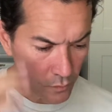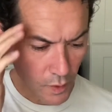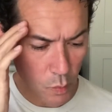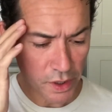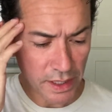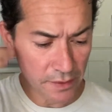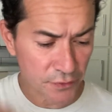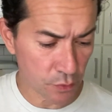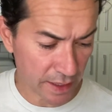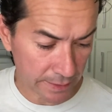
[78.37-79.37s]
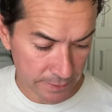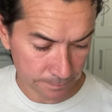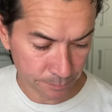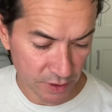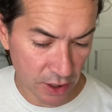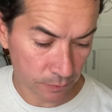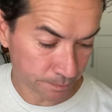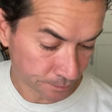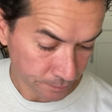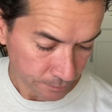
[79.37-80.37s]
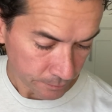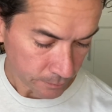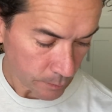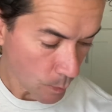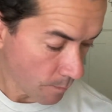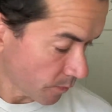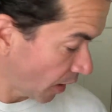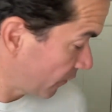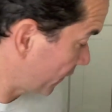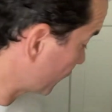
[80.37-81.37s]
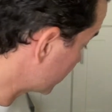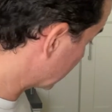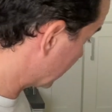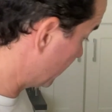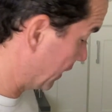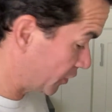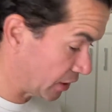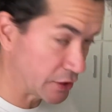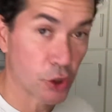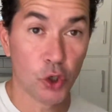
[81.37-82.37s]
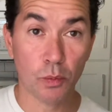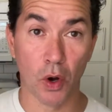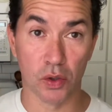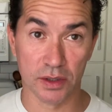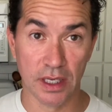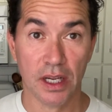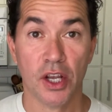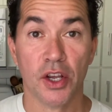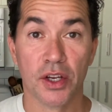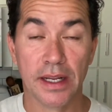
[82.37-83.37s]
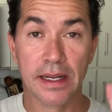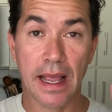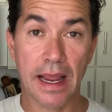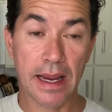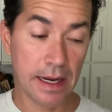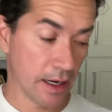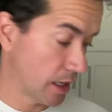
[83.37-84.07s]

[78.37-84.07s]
well, you need a few things. So the first thing that you need 2 bowls. You need a